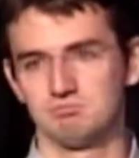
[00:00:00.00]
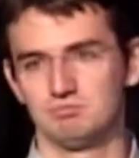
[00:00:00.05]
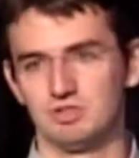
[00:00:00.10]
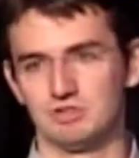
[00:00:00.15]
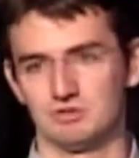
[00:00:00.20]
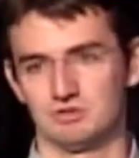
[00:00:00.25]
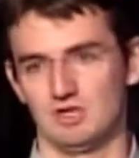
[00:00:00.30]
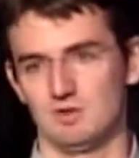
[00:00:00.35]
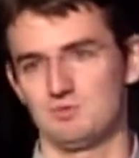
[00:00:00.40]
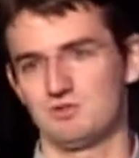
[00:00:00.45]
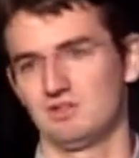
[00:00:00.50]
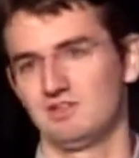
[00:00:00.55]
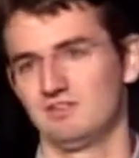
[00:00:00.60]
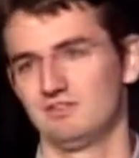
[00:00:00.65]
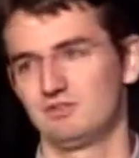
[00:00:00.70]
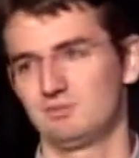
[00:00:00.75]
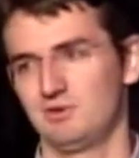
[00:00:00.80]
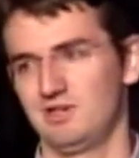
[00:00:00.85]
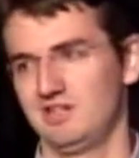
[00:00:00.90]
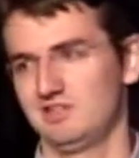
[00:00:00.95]
disruption in
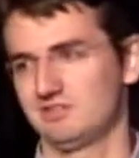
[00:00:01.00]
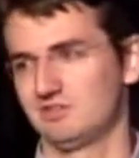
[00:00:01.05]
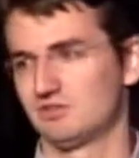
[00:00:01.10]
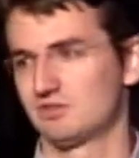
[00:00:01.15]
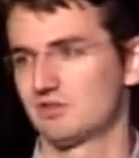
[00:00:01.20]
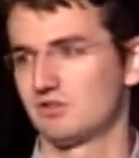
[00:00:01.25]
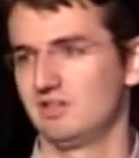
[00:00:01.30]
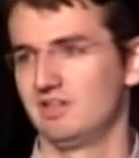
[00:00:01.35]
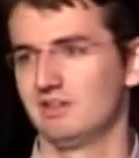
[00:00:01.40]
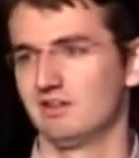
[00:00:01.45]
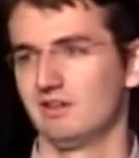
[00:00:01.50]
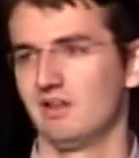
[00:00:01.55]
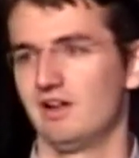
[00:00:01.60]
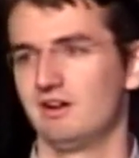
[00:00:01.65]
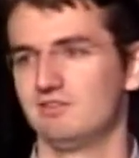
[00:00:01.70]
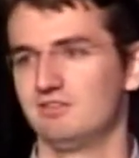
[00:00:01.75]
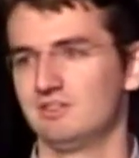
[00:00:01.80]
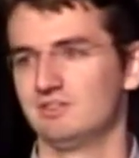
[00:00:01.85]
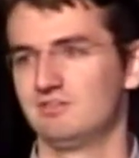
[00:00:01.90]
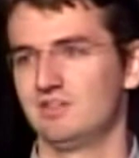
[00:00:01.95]
the space. It's created a
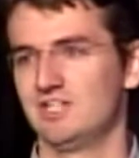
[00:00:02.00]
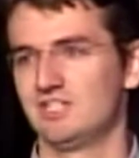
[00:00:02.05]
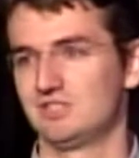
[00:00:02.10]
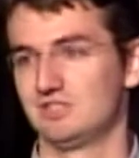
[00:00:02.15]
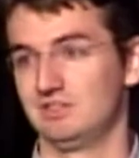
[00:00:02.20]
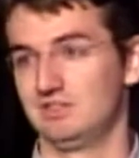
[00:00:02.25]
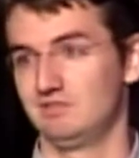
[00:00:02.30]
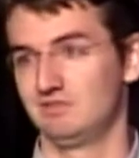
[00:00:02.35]
lot of innovation.